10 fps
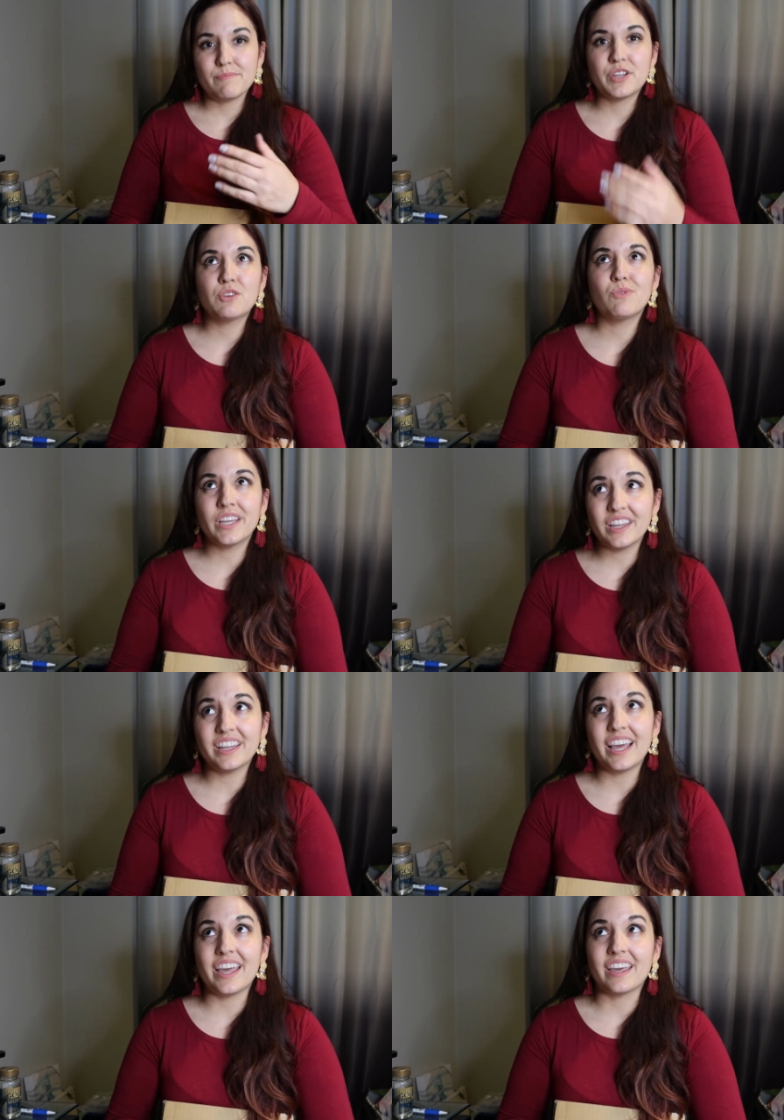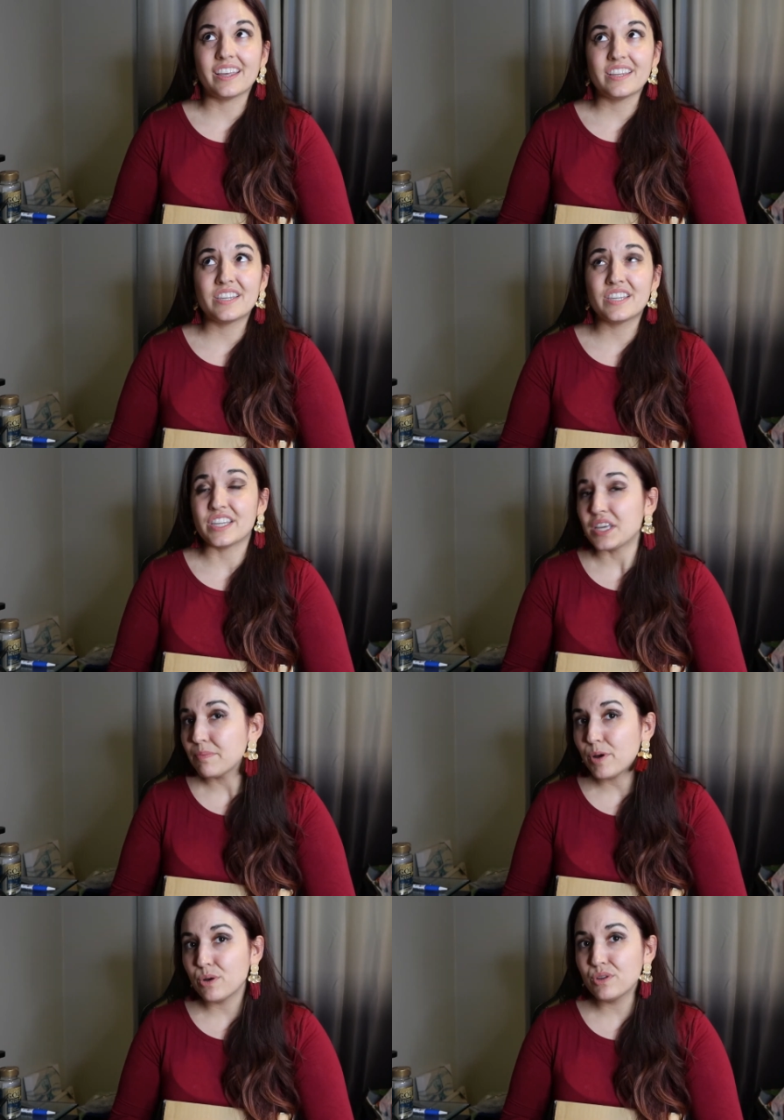between like
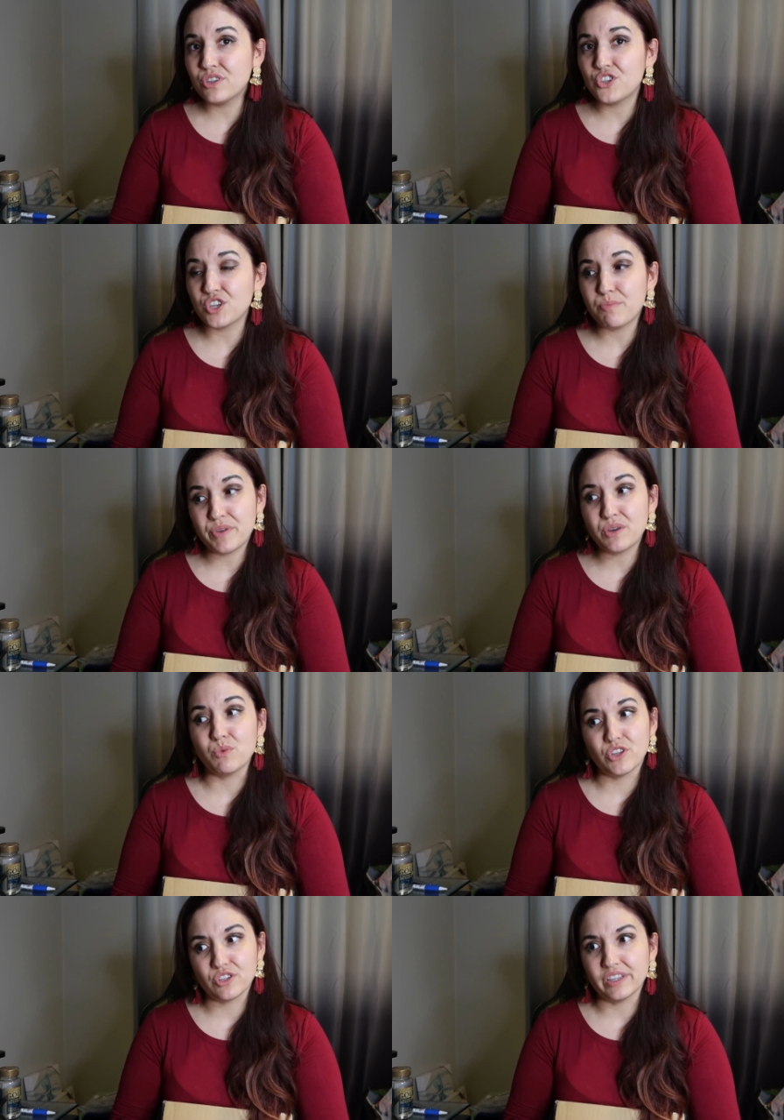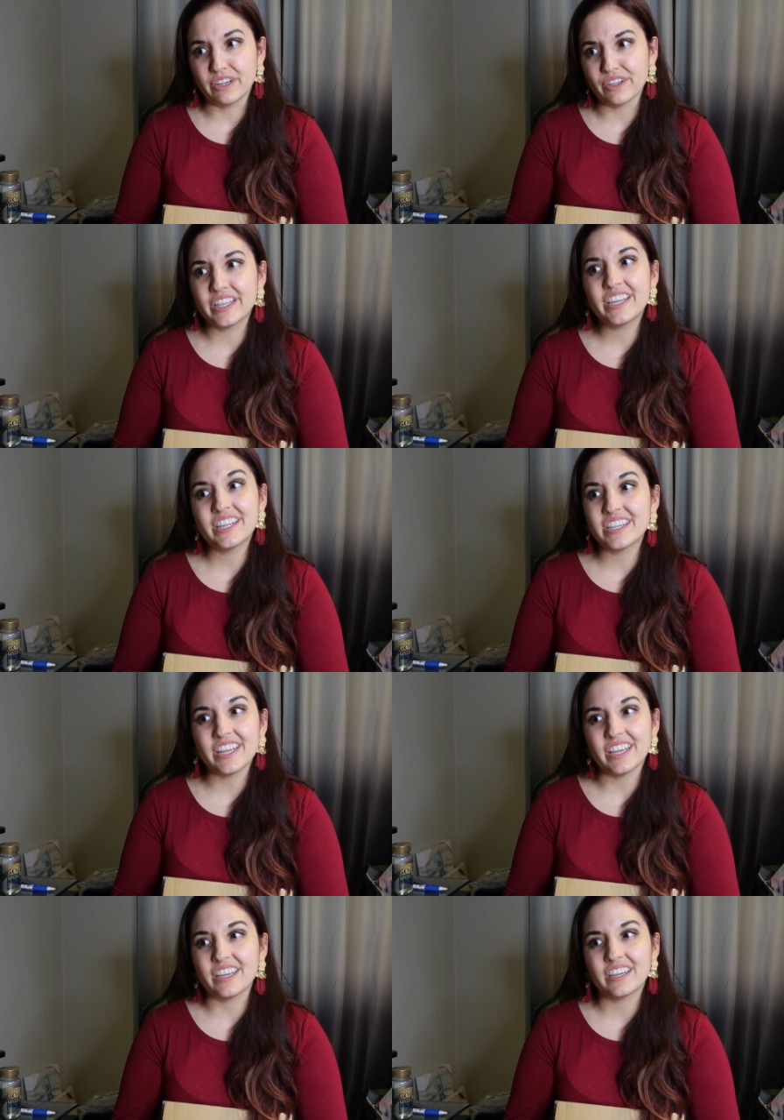sea post shipping, which literally can
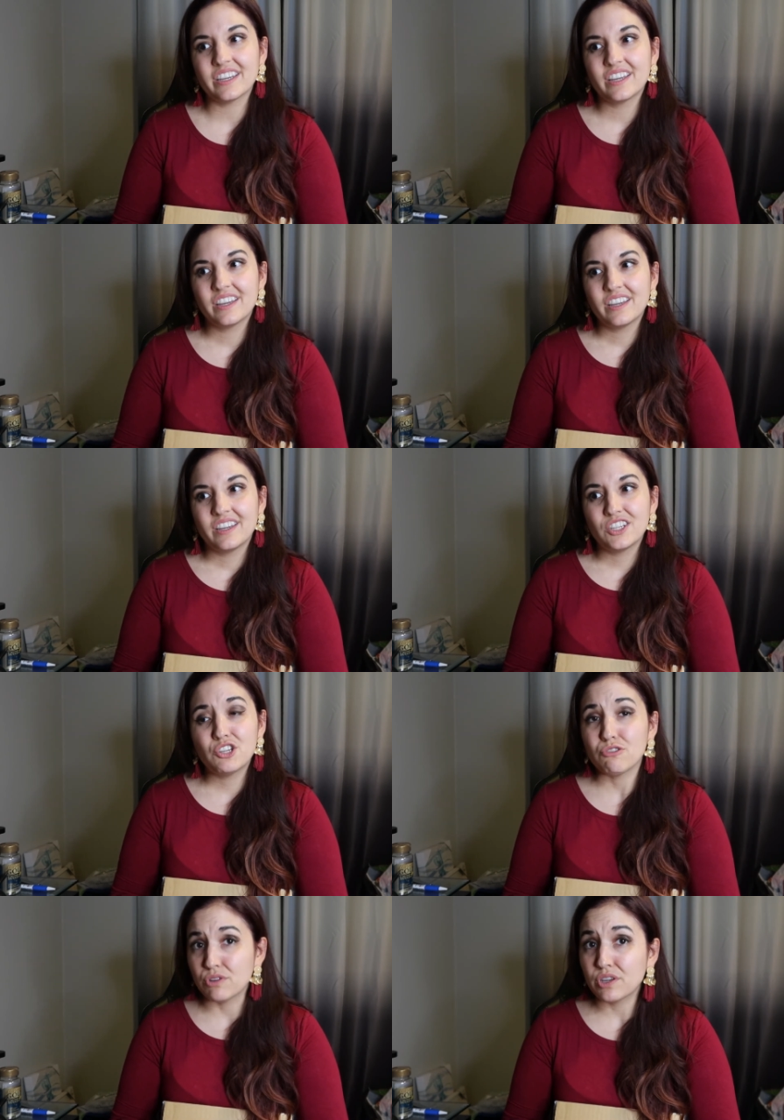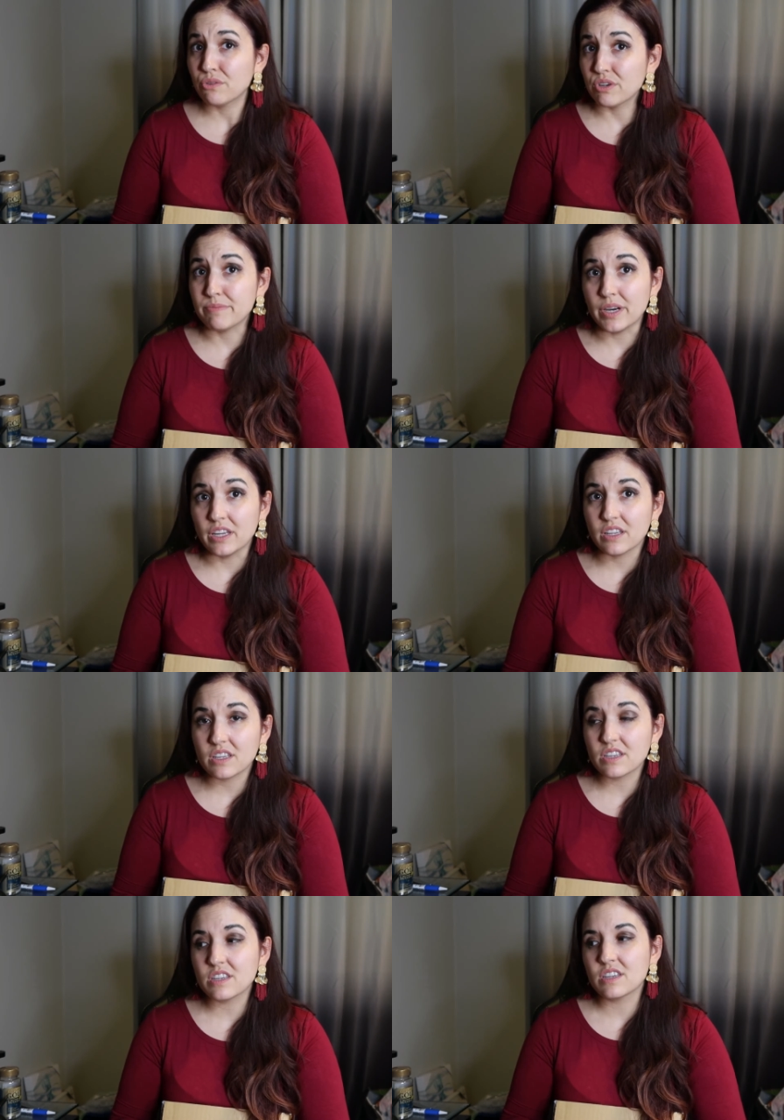take two to three
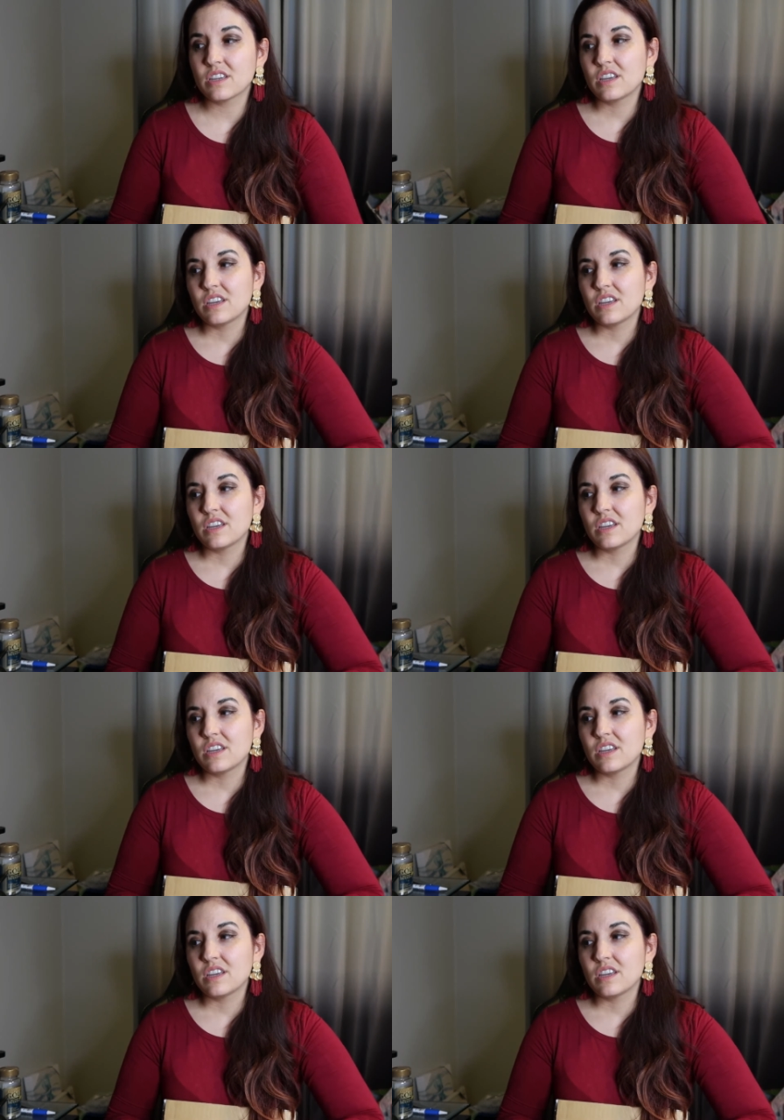months.